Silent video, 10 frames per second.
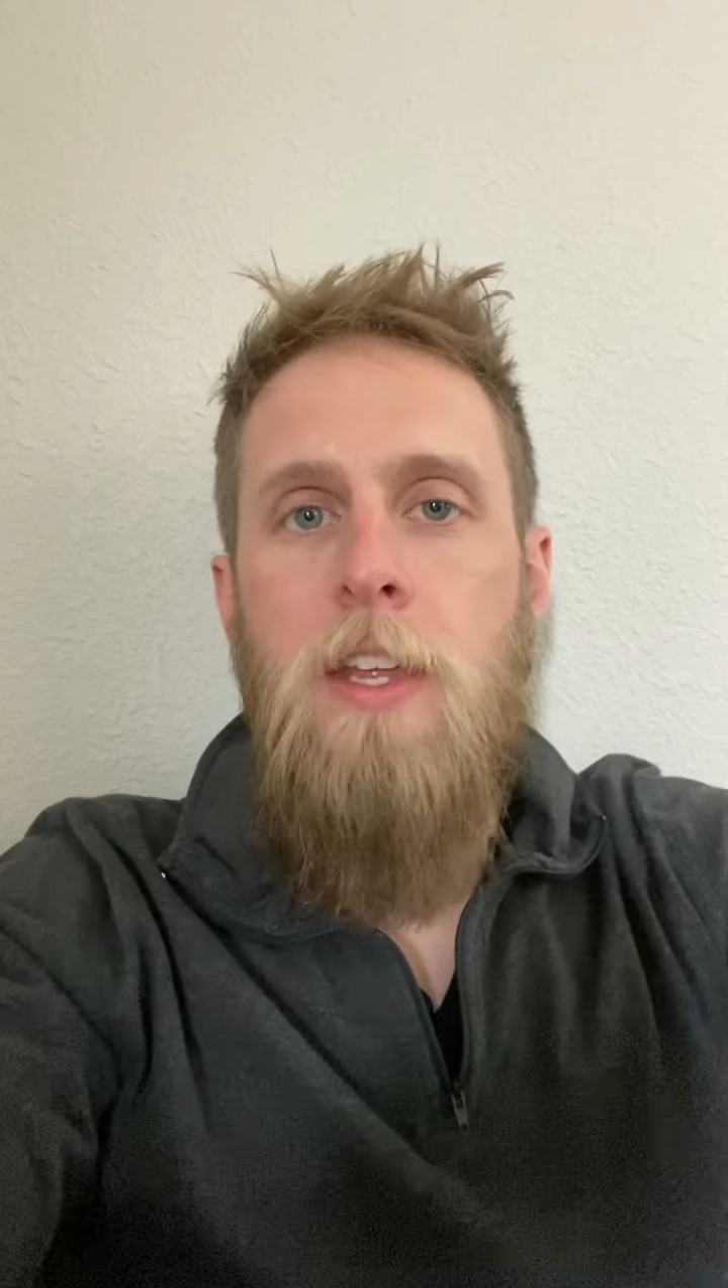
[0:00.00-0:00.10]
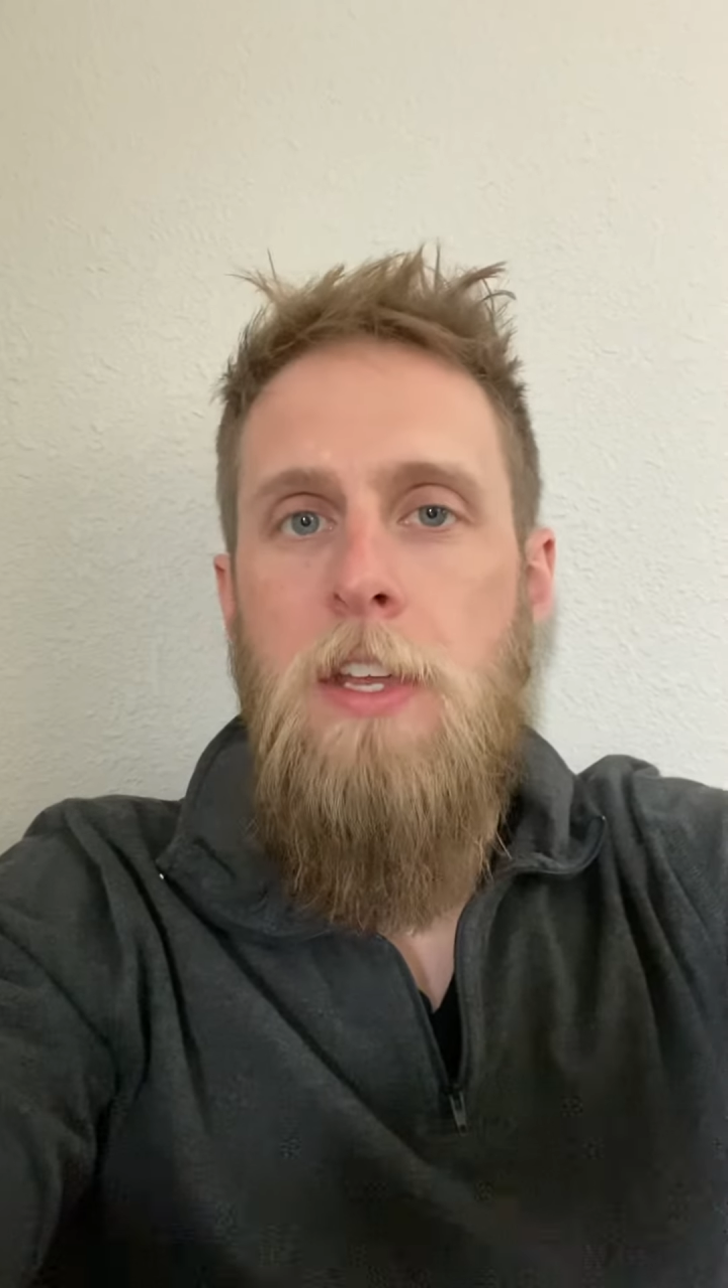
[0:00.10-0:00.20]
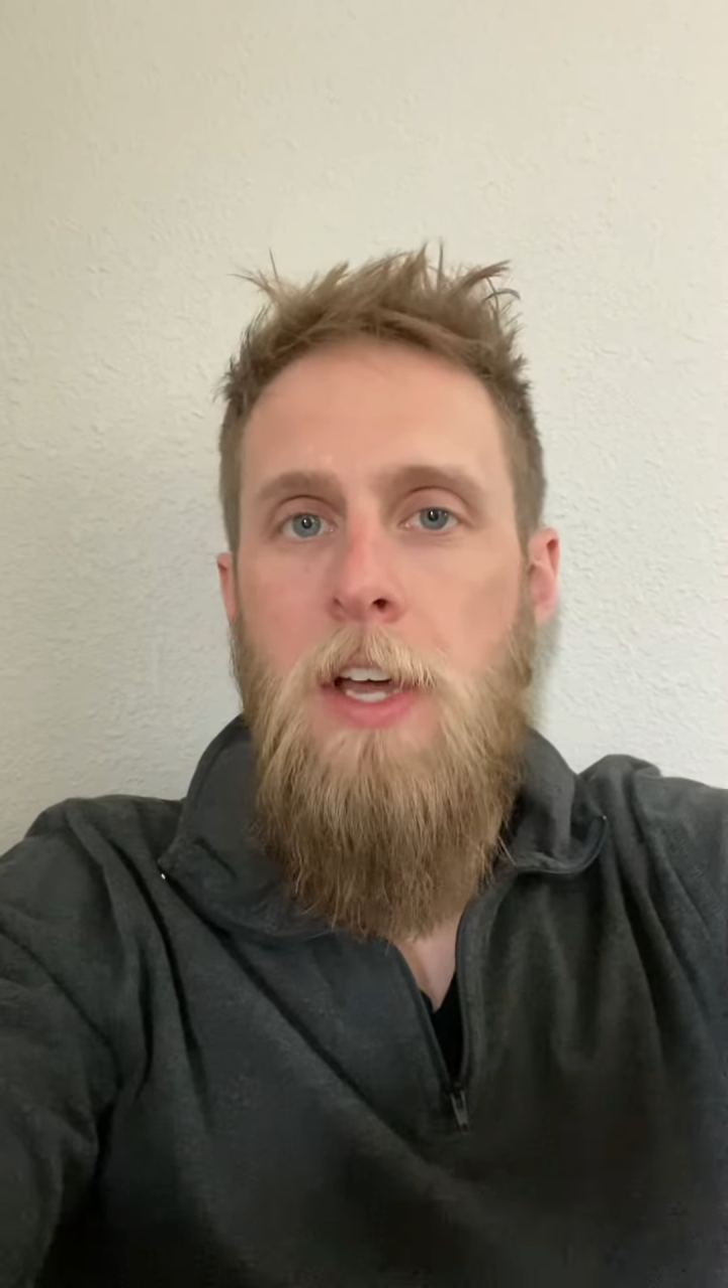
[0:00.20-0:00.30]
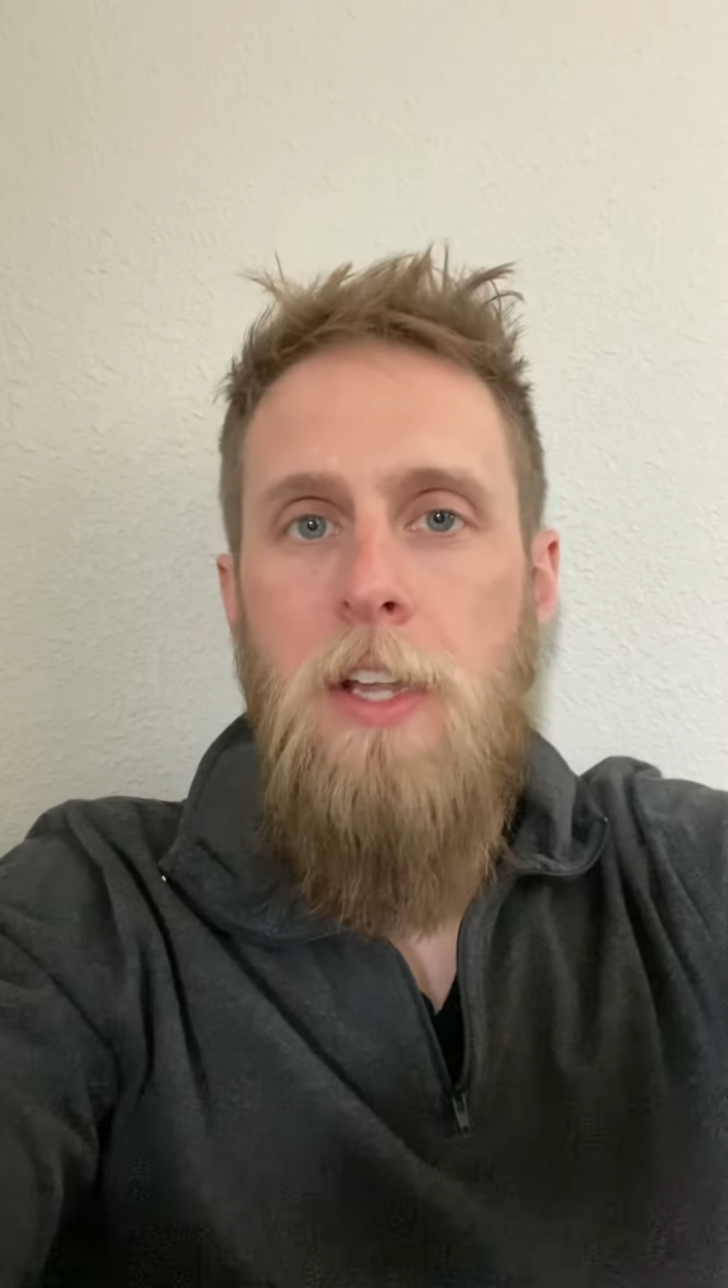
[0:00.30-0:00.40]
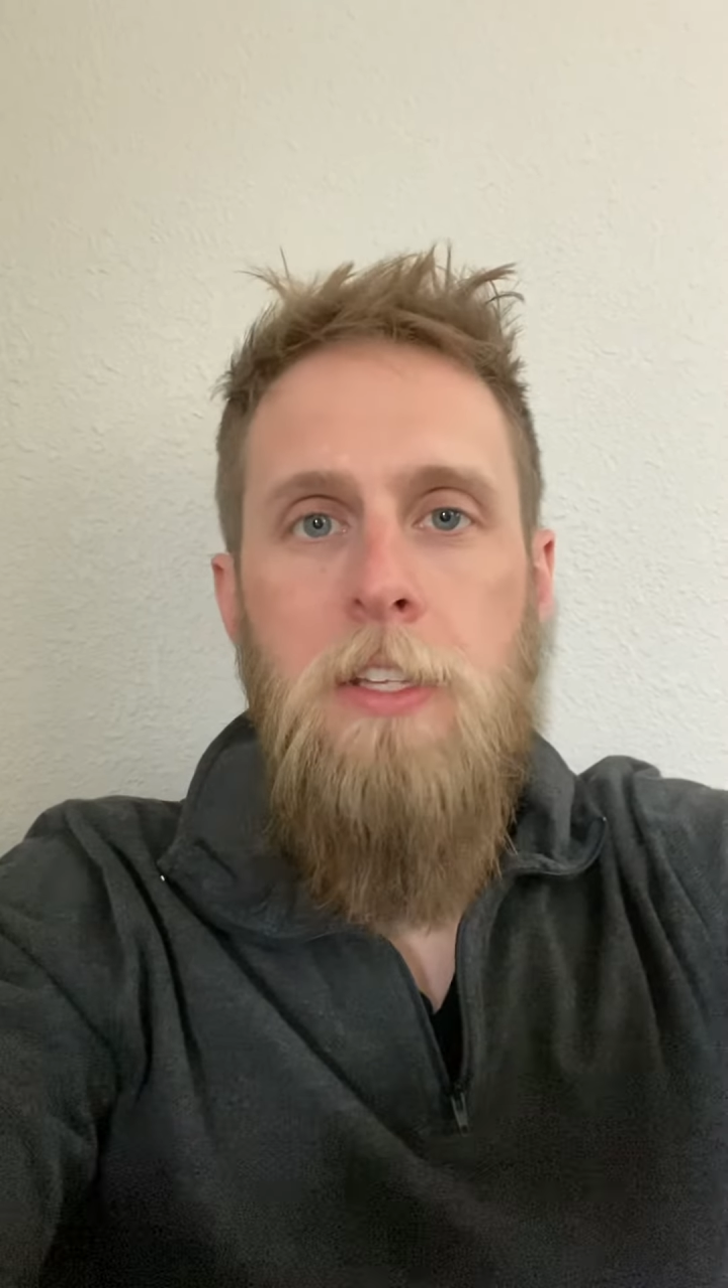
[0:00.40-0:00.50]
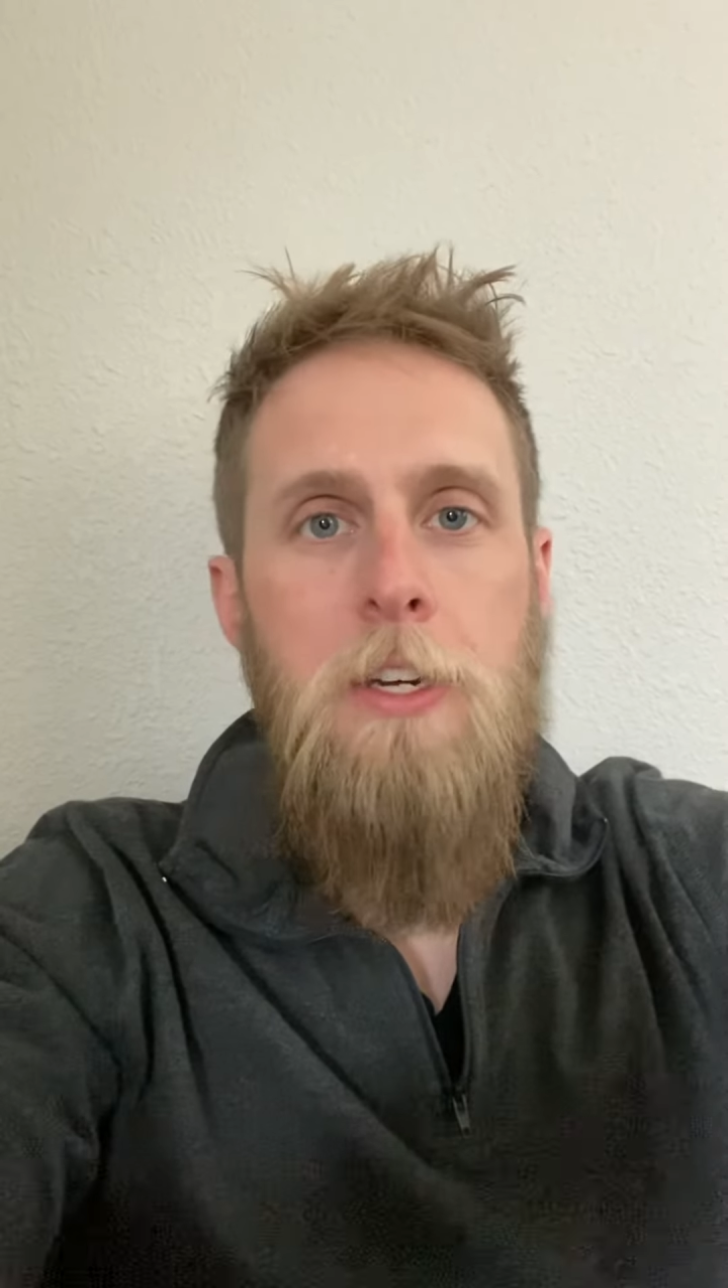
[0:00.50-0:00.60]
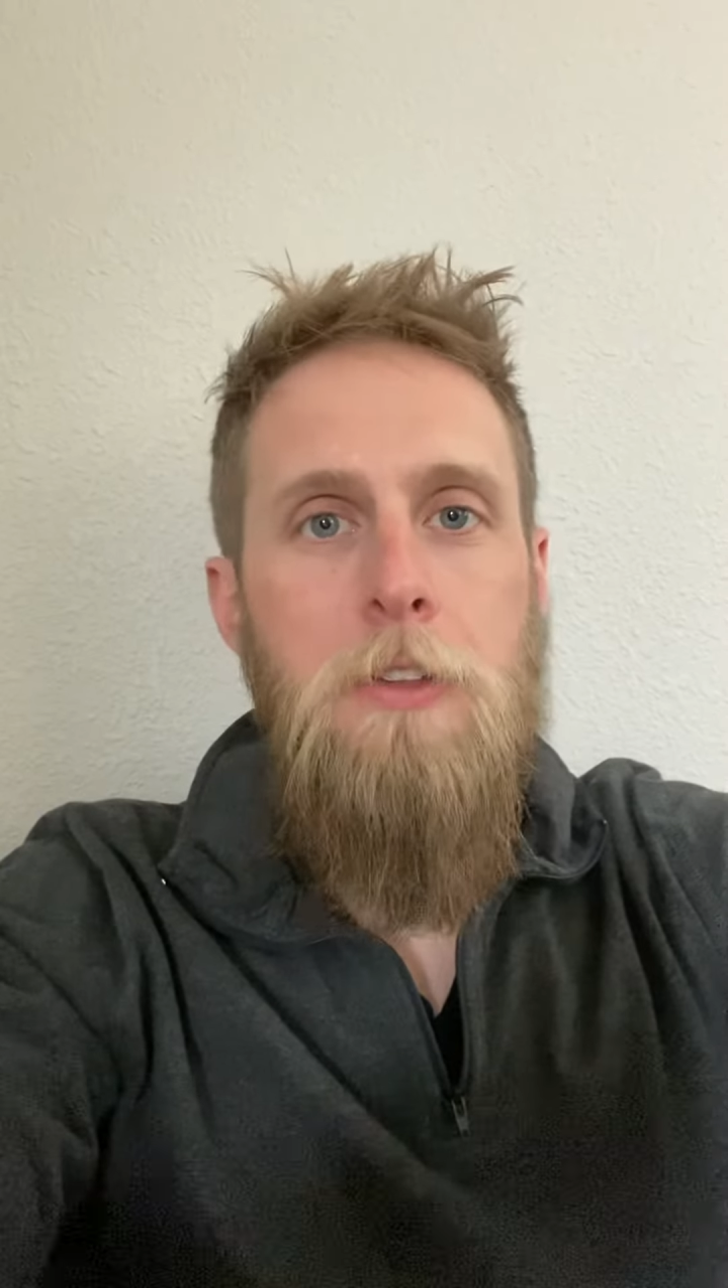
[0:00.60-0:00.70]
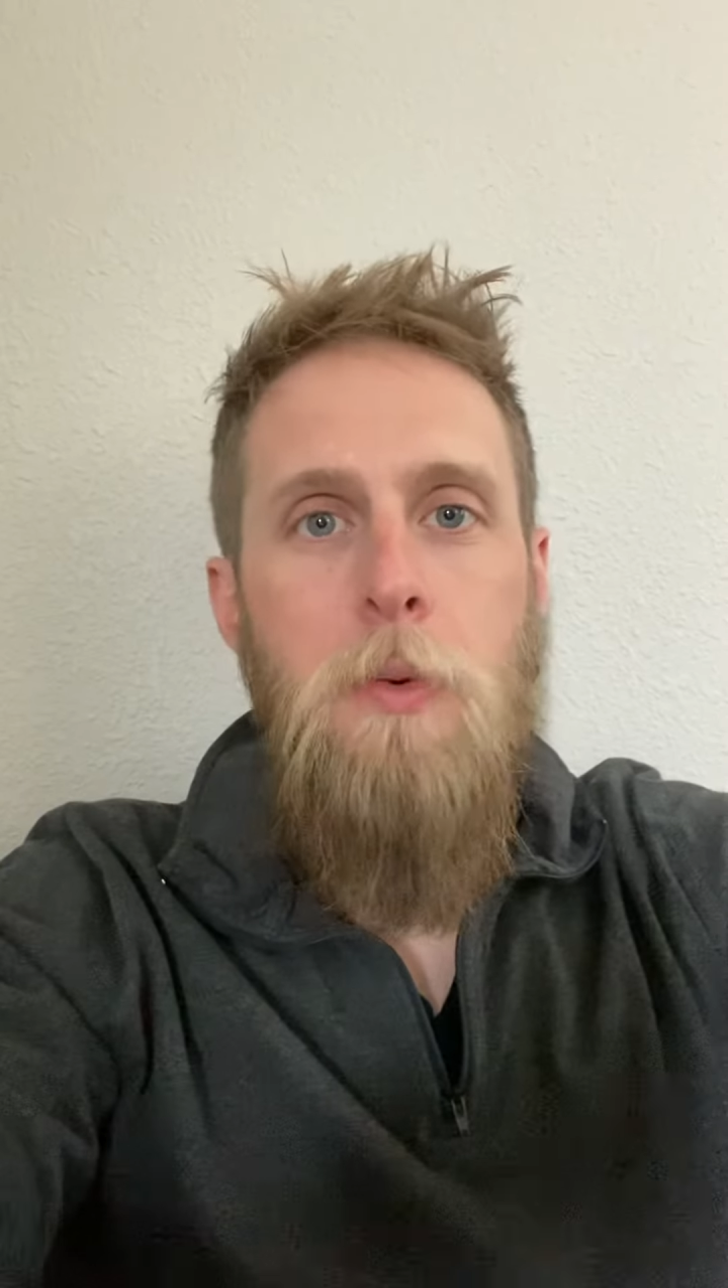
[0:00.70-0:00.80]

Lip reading: not the other